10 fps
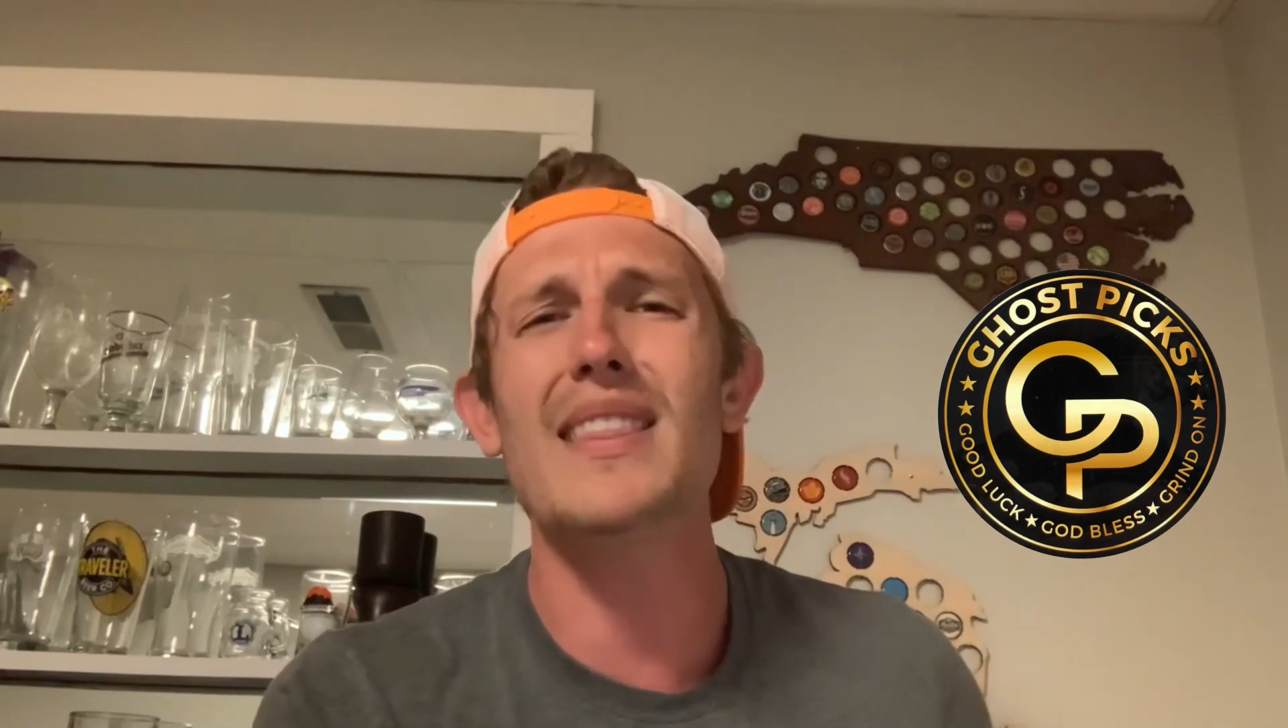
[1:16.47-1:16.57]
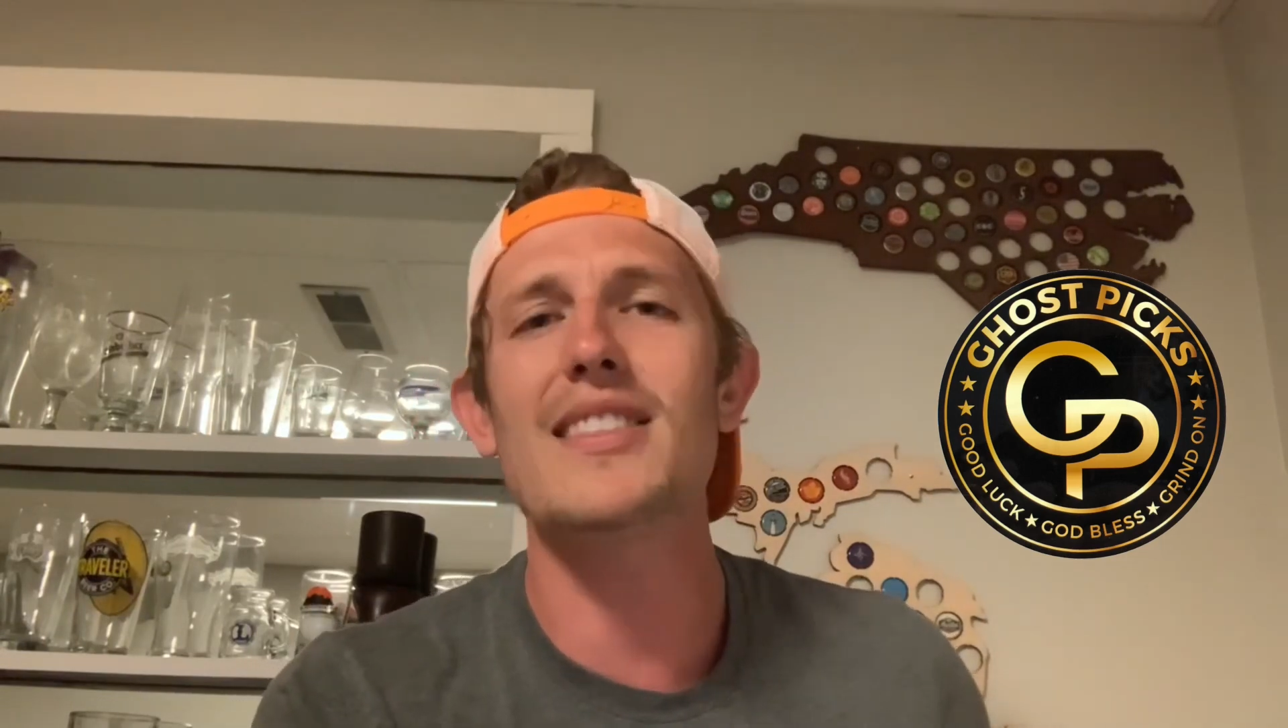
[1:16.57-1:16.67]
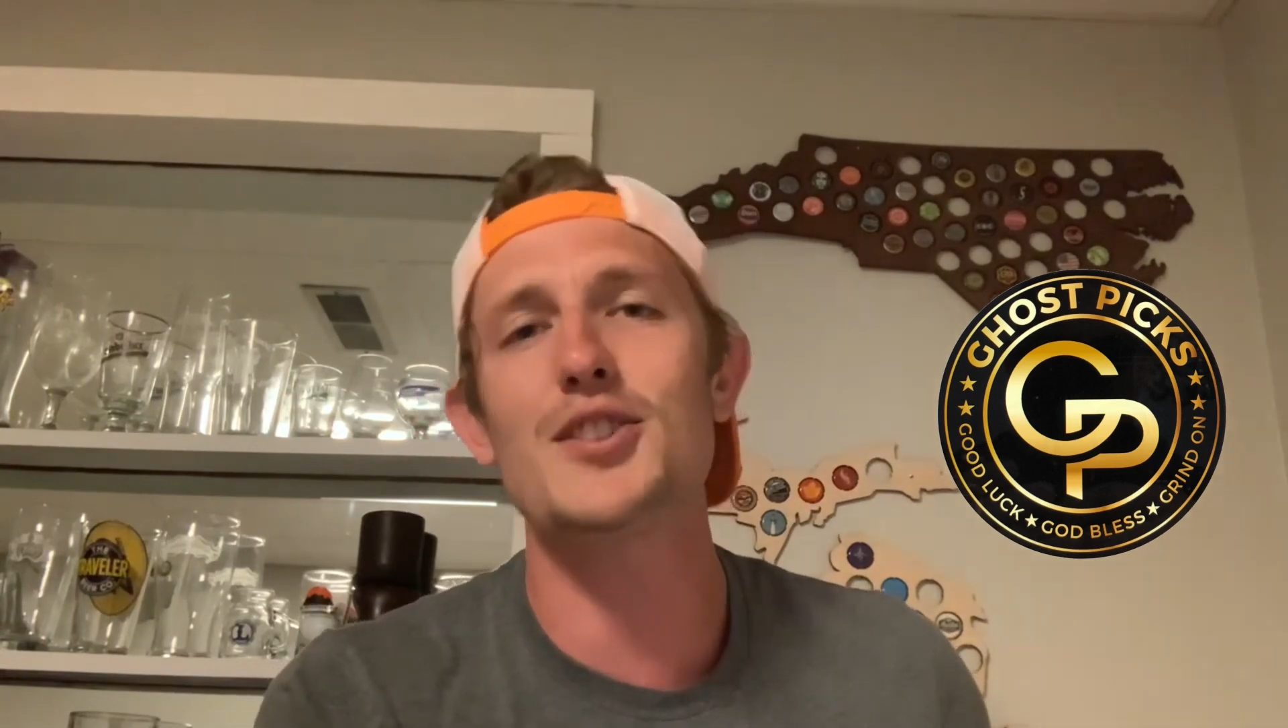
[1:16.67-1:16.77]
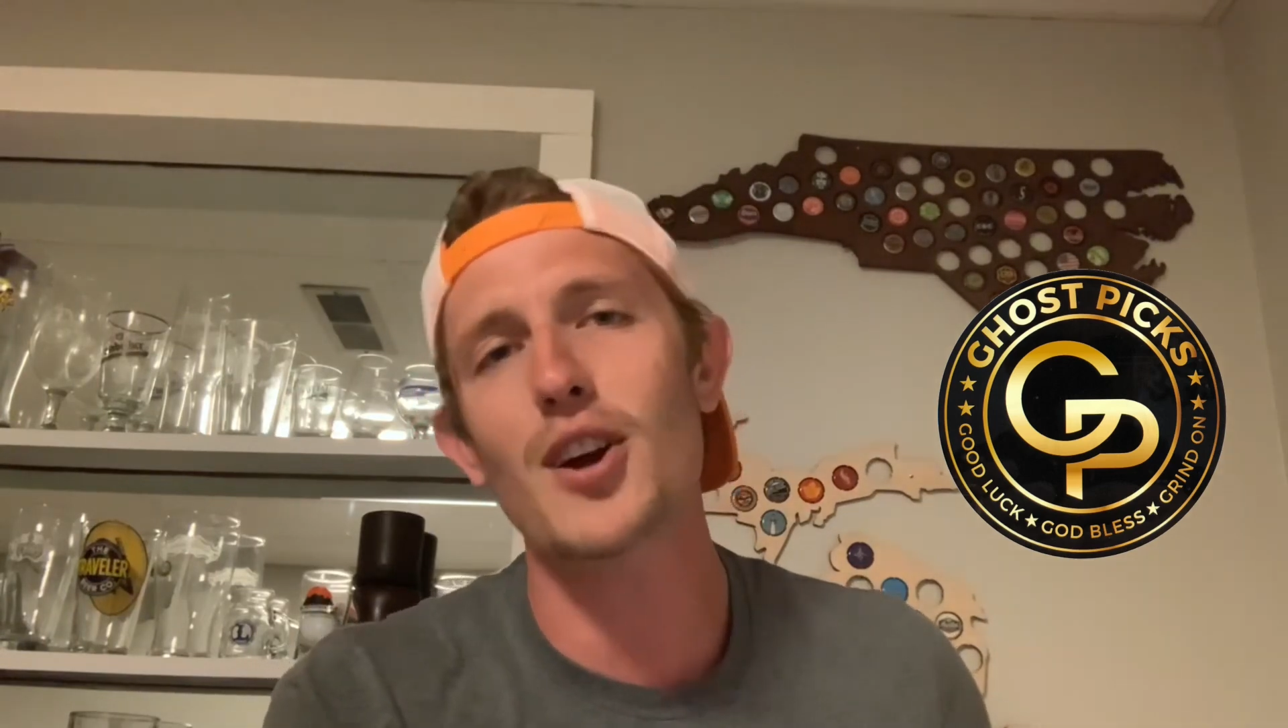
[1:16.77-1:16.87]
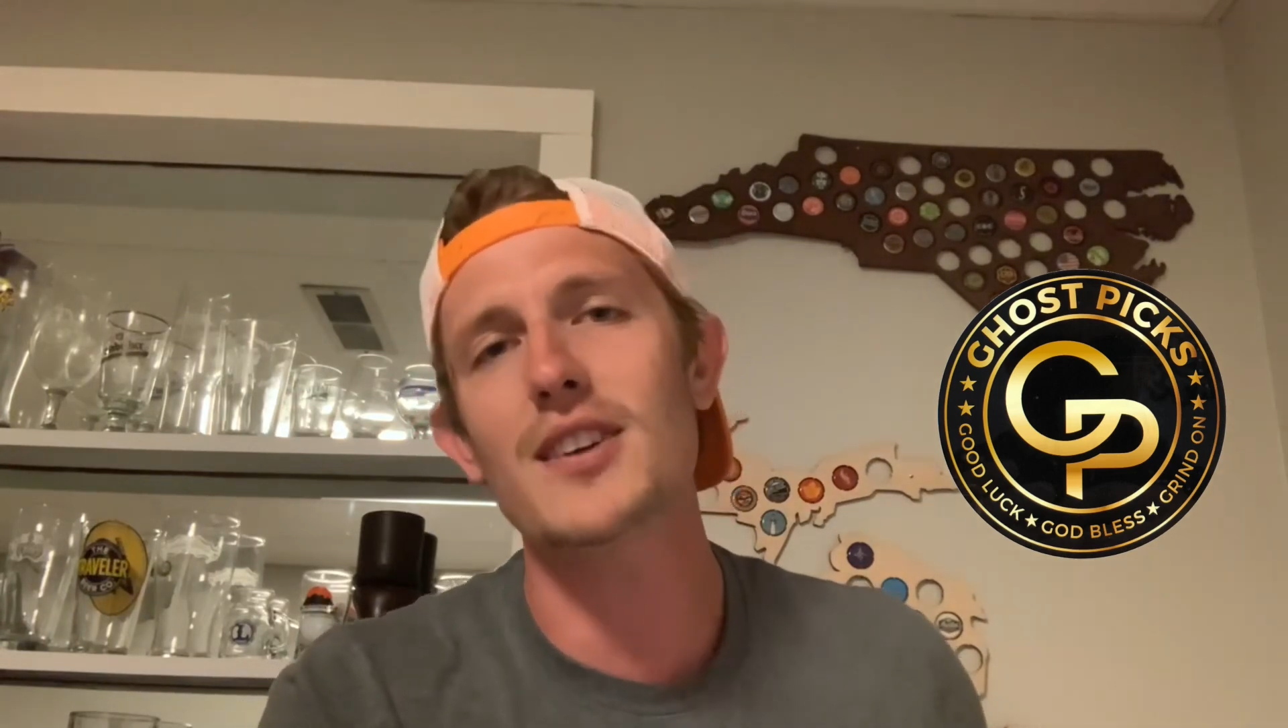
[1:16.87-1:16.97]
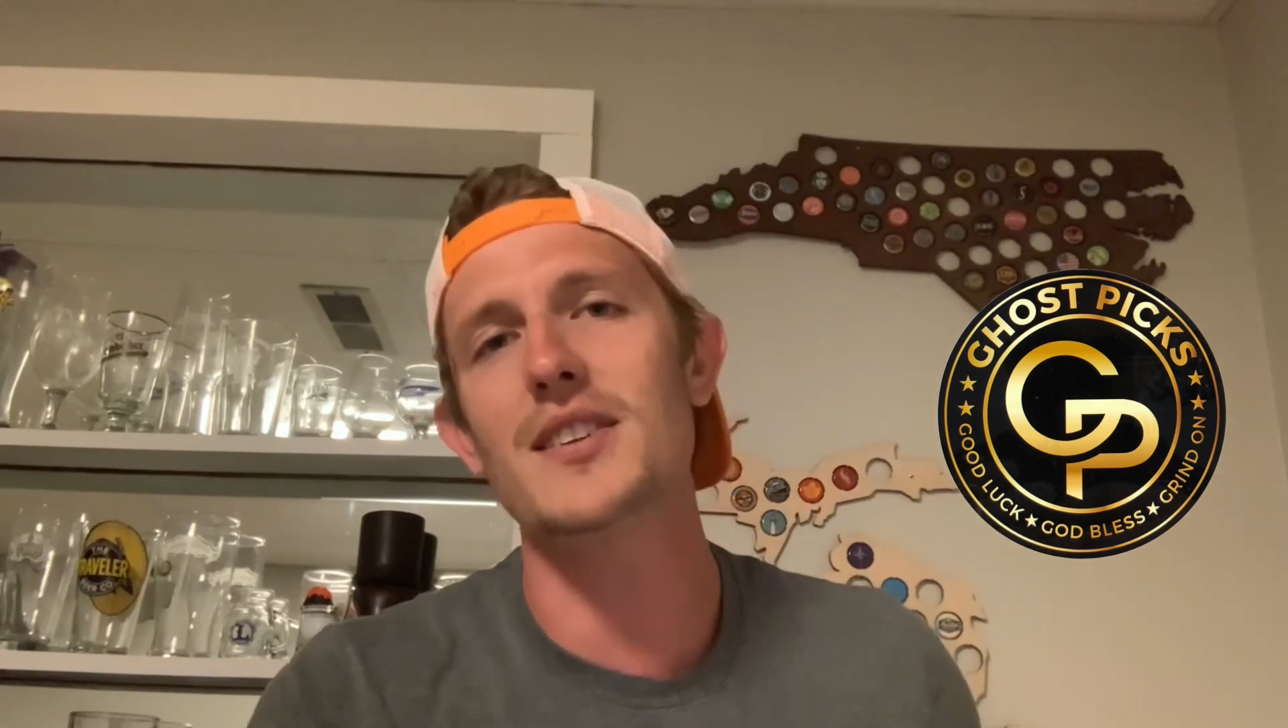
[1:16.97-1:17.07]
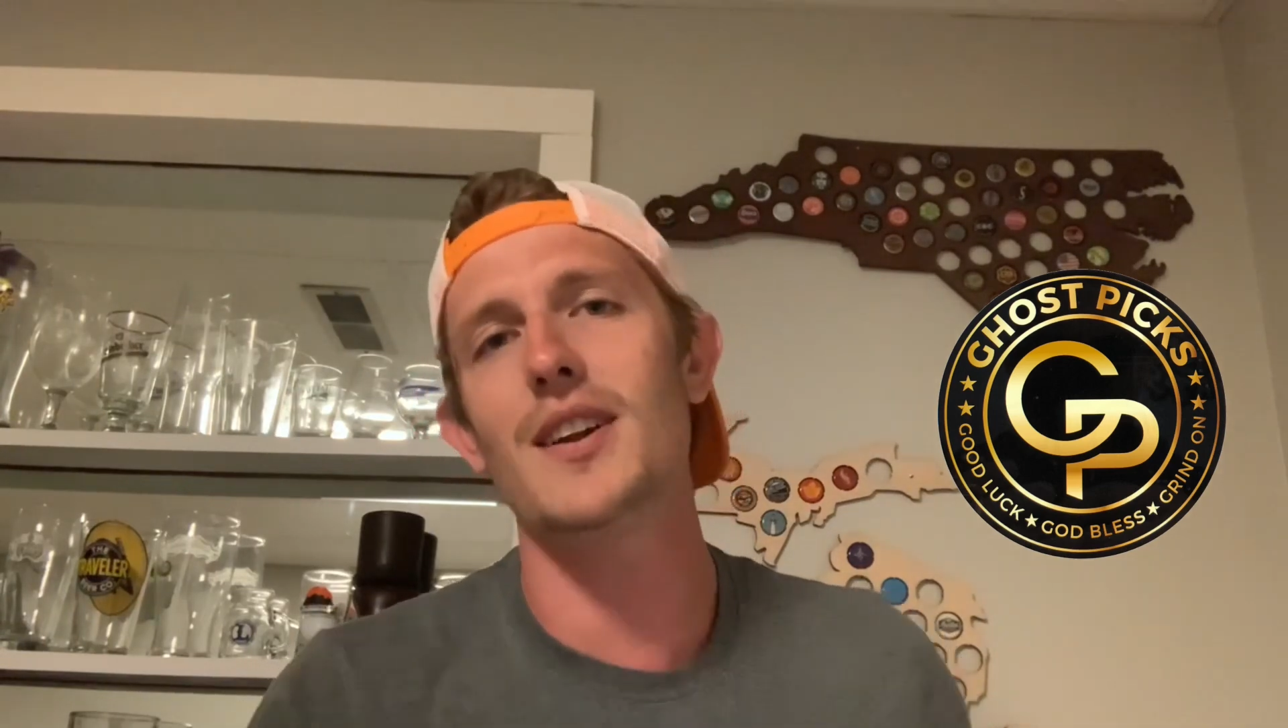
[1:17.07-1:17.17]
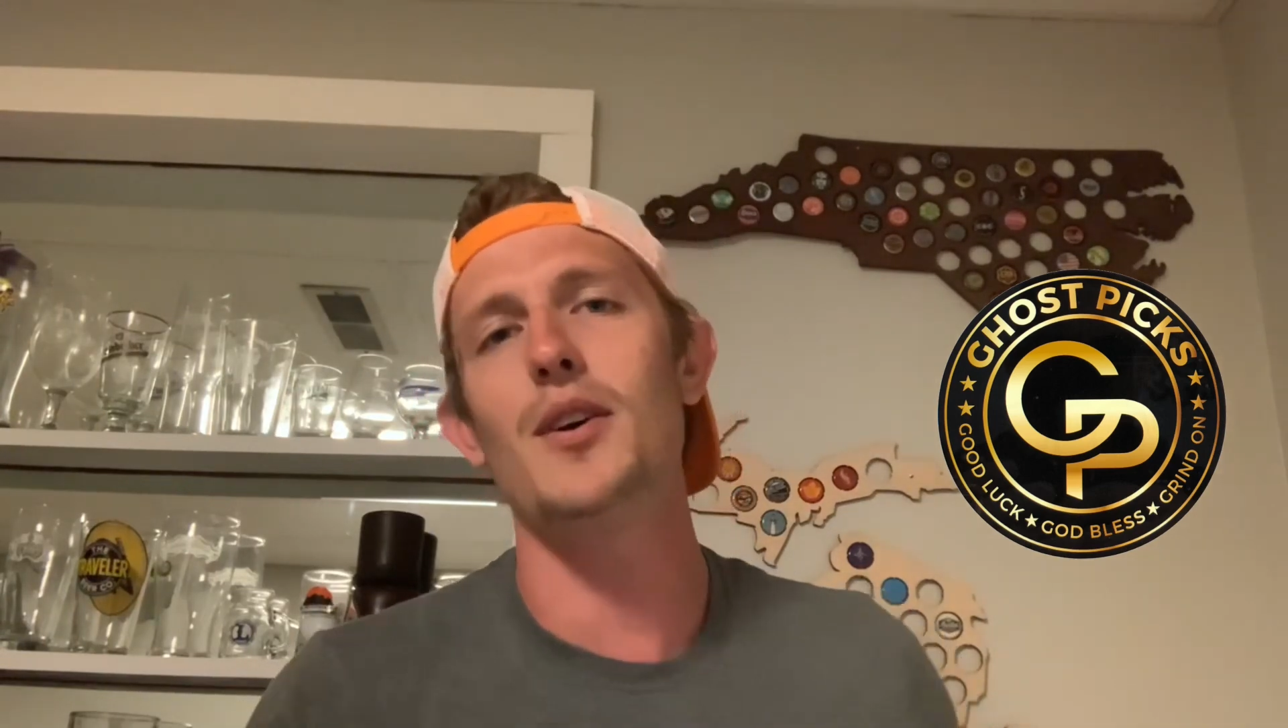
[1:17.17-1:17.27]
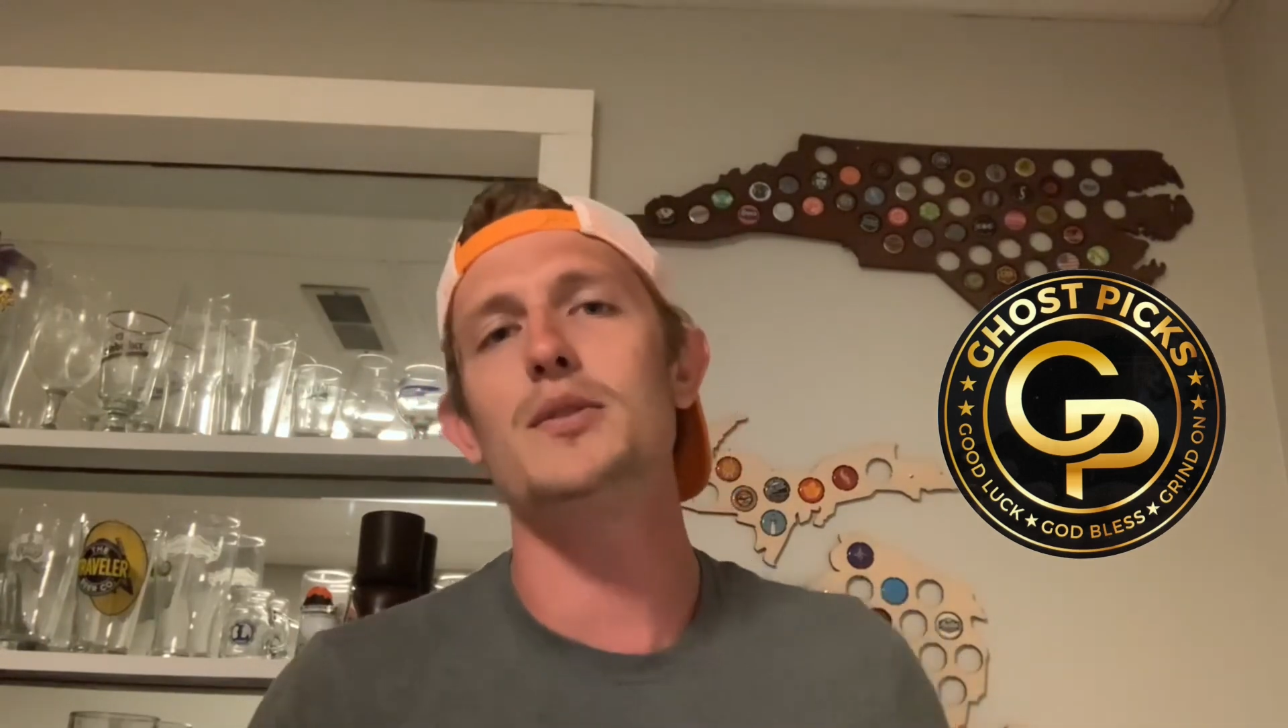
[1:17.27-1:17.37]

the Sharks are no